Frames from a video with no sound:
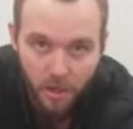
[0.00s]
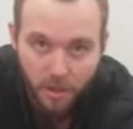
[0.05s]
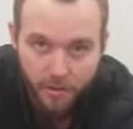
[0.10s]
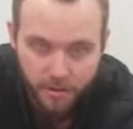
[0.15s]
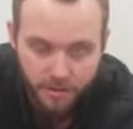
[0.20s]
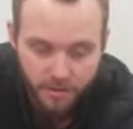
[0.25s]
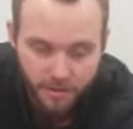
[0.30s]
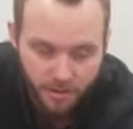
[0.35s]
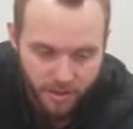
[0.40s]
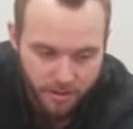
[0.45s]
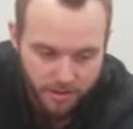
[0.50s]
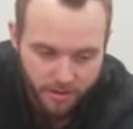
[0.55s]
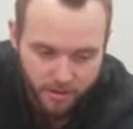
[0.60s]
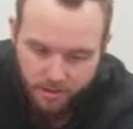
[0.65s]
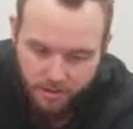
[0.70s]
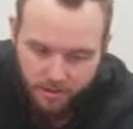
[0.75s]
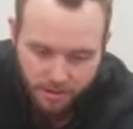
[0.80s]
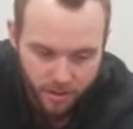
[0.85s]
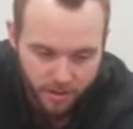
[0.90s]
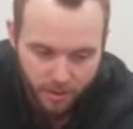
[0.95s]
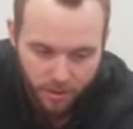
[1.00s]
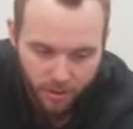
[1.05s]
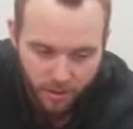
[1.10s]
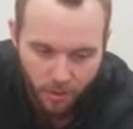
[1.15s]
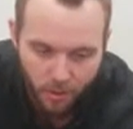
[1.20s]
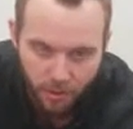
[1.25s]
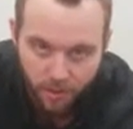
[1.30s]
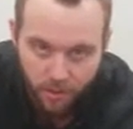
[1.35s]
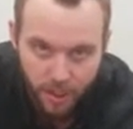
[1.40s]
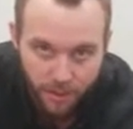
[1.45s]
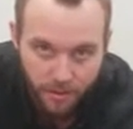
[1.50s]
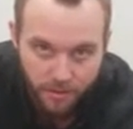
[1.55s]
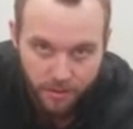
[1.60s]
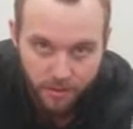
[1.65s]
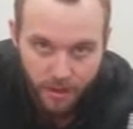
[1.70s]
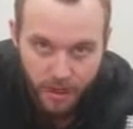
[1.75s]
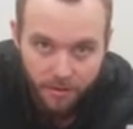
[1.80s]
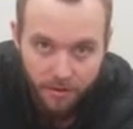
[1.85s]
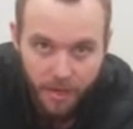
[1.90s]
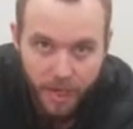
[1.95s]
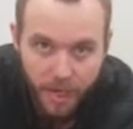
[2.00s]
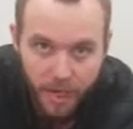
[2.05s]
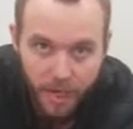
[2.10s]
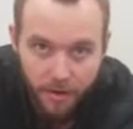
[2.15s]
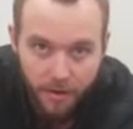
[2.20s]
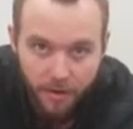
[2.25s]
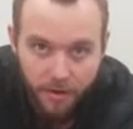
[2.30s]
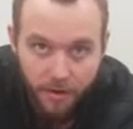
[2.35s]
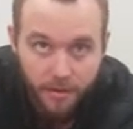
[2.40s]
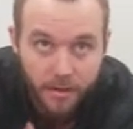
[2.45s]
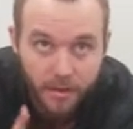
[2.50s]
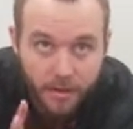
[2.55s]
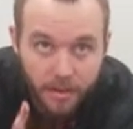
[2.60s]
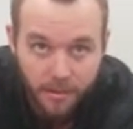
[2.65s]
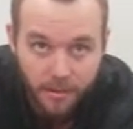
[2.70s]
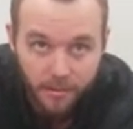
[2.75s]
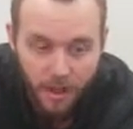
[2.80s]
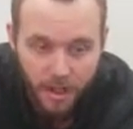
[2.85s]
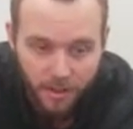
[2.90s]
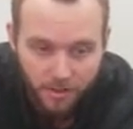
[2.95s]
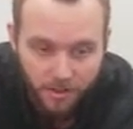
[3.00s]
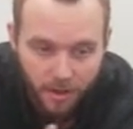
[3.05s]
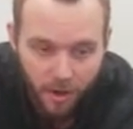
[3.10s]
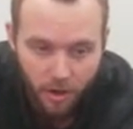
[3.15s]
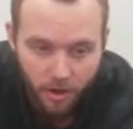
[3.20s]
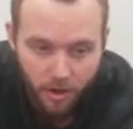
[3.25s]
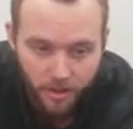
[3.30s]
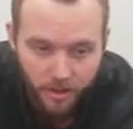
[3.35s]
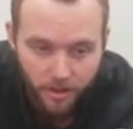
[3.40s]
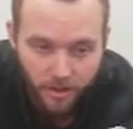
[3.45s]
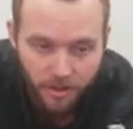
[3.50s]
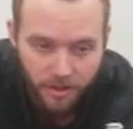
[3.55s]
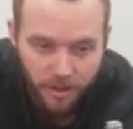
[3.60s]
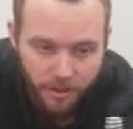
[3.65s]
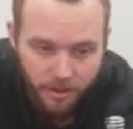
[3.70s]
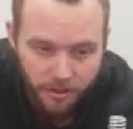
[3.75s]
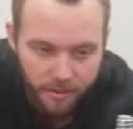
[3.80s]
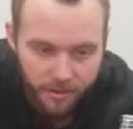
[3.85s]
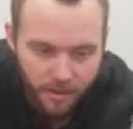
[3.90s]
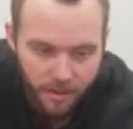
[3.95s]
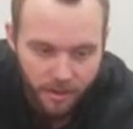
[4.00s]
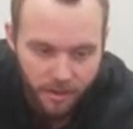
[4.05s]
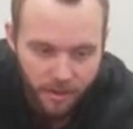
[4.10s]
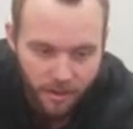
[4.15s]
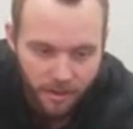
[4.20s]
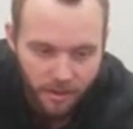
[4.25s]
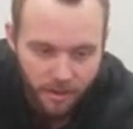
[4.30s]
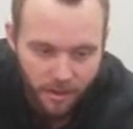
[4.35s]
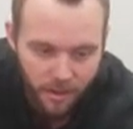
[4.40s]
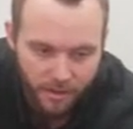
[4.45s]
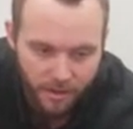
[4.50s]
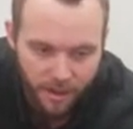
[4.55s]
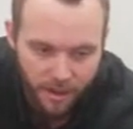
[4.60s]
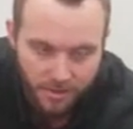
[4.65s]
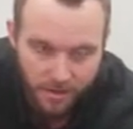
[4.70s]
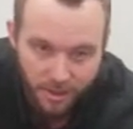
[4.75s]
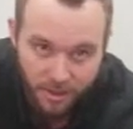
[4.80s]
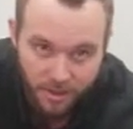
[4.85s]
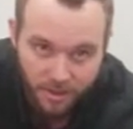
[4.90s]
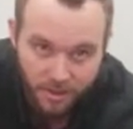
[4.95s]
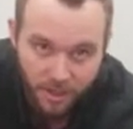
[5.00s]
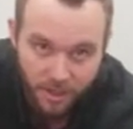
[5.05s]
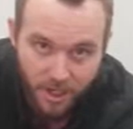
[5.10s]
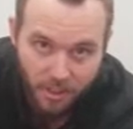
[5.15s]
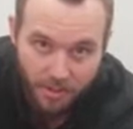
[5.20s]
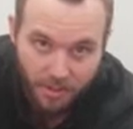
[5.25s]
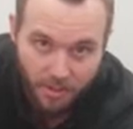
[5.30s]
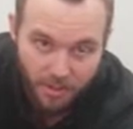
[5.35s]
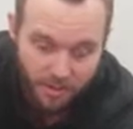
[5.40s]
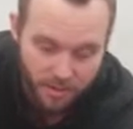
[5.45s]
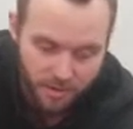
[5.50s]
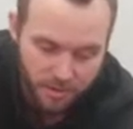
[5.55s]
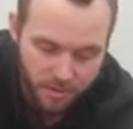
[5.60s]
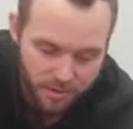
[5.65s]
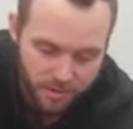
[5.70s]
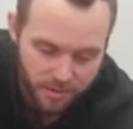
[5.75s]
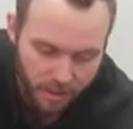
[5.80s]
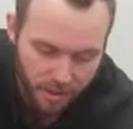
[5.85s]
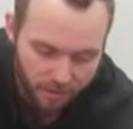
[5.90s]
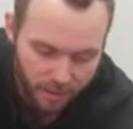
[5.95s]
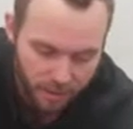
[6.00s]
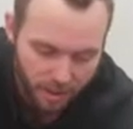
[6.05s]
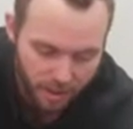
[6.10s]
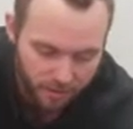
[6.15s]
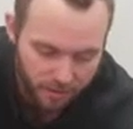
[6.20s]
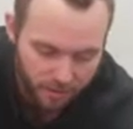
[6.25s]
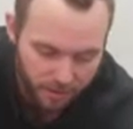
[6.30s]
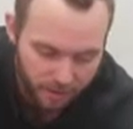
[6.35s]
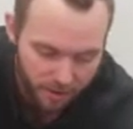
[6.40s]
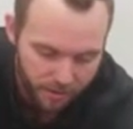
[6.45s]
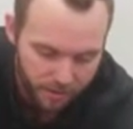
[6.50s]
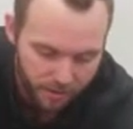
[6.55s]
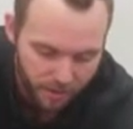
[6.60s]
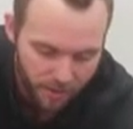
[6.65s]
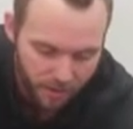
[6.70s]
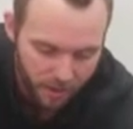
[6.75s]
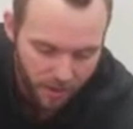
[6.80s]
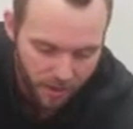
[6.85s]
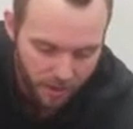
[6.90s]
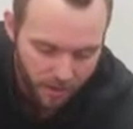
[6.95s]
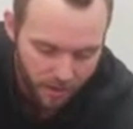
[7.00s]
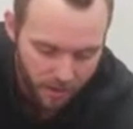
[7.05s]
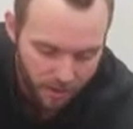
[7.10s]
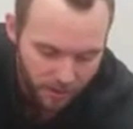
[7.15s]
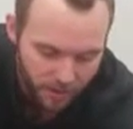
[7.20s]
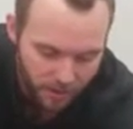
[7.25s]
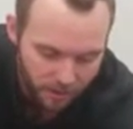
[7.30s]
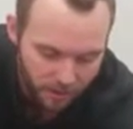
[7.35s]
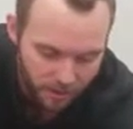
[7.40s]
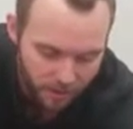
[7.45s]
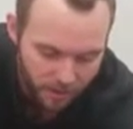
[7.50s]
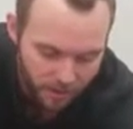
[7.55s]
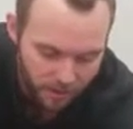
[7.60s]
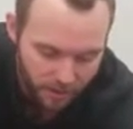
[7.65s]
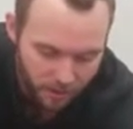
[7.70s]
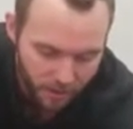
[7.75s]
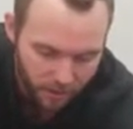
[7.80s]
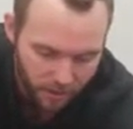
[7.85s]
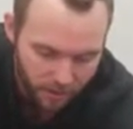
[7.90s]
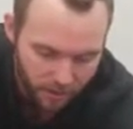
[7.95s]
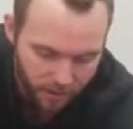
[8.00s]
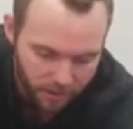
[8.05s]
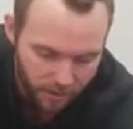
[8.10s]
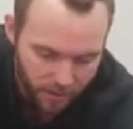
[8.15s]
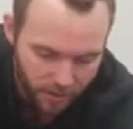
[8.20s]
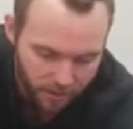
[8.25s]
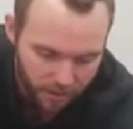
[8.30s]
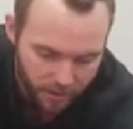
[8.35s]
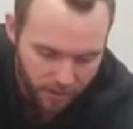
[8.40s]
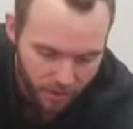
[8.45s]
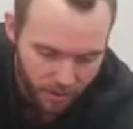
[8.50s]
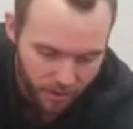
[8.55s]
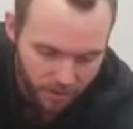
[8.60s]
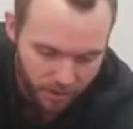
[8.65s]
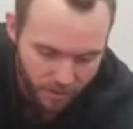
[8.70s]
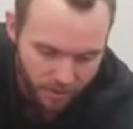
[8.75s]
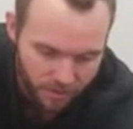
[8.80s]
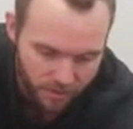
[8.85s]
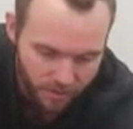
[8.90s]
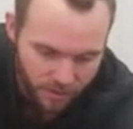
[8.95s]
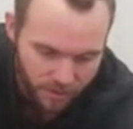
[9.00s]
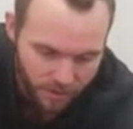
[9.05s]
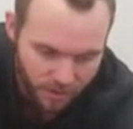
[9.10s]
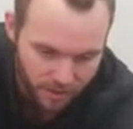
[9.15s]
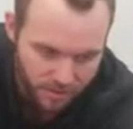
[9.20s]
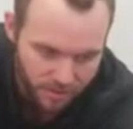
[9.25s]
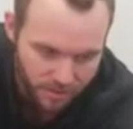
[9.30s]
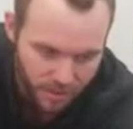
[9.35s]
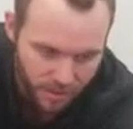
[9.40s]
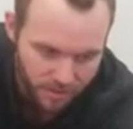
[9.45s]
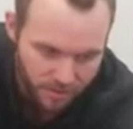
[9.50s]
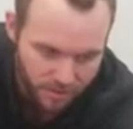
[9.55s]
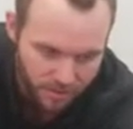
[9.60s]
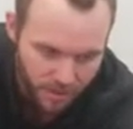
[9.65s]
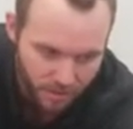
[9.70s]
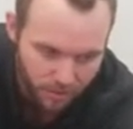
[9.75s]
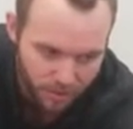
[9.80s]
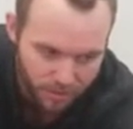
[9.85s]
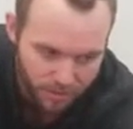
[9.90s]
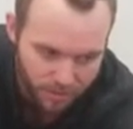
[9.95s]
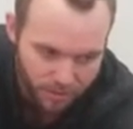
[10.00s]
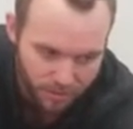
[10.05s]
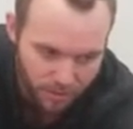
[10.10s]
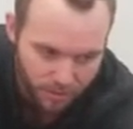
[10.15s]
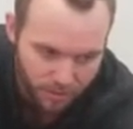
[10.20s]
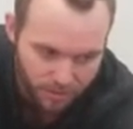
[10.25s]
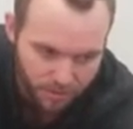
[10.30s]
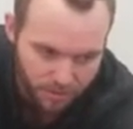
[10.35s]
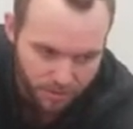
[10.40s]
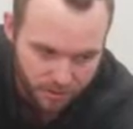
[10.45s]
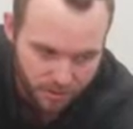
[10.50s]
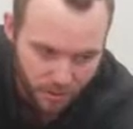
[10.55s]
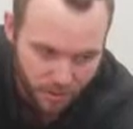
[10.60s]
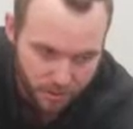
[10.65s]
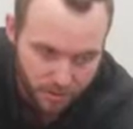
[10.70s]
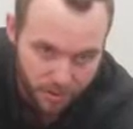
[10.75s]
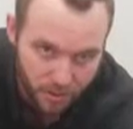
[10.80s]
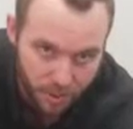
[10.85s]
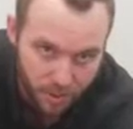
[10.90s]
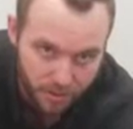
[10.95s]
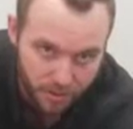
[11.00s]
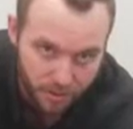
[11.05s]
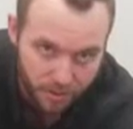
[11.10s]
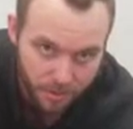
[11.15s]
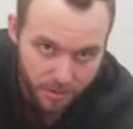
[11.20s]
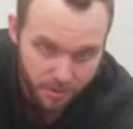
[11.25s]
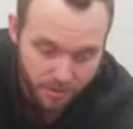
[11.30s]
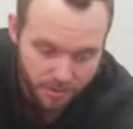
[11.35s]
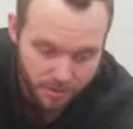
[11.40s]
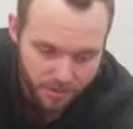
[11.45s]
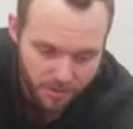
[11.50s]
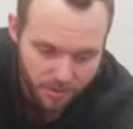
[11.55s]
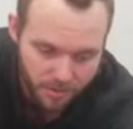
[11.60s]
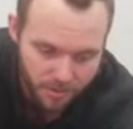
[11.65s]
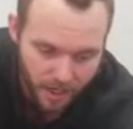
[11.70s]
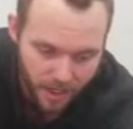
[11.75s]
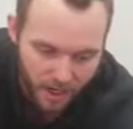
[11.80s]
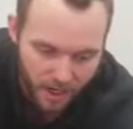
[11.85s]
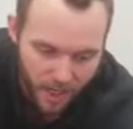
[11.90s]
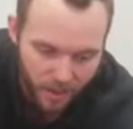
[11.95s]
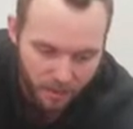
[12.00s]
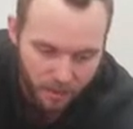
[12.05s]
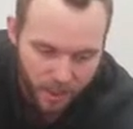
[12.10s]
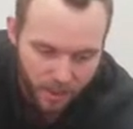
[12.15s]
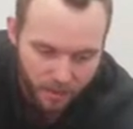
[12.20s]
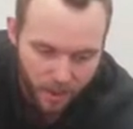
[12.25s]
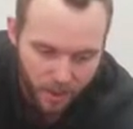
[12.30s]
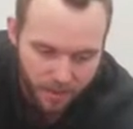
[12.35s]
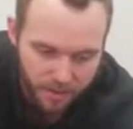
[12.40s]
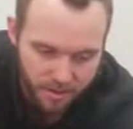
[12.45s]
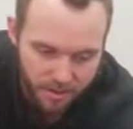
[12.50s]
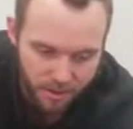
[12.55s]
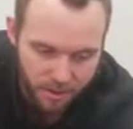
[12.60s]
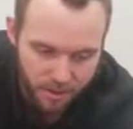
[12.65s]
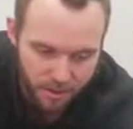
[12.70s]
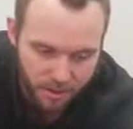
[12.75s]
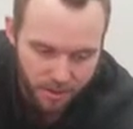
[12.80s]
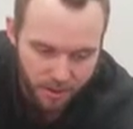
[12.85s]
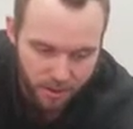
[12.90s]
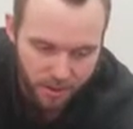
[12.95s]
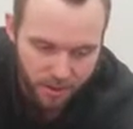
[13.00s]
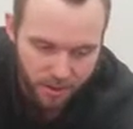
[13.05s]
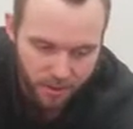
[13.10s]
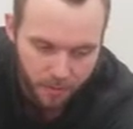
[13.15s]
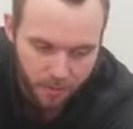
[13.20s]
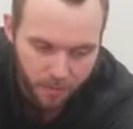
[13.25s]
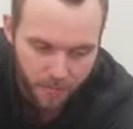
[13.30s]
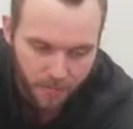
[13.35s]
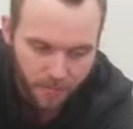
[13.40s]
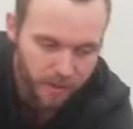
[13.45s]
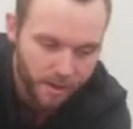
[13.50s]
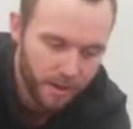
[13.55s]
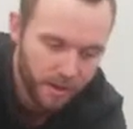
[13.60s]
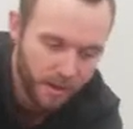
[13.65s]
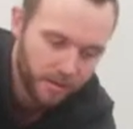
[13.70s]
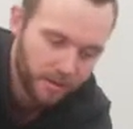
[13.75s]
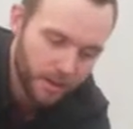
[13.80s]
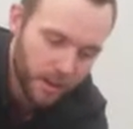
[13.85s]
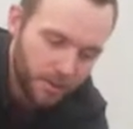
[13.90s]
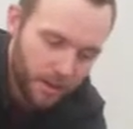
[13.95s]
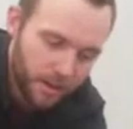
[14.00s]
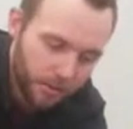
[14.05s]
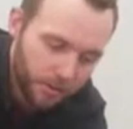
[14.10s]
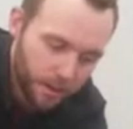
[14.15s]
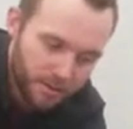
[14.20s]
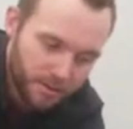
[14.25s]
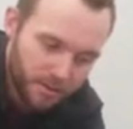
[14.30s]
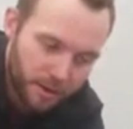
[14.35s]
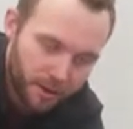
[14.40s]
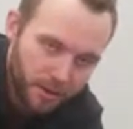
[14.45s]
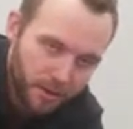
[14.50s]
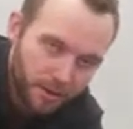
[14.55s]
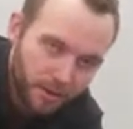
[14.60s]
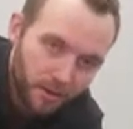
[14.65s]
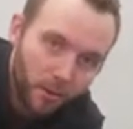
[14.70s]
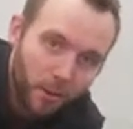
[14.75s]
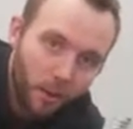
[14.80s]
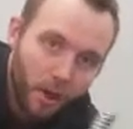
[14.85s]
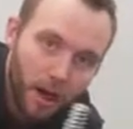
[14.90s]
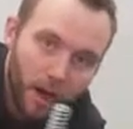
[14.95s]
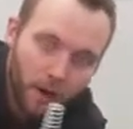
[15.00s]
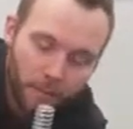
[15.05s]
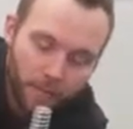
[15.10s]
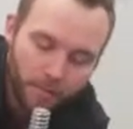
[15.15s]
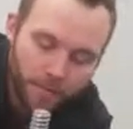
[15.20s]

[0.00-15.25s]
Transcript: So you can literally hold like a 7-iron. It's a lot longer than this, and that's going to challenge you in the same kind of fashion. The idea here, as with all eccentric exercises, I want you to go as slow as possible. So it's not how many reps can you do, it's how many reps can you do well.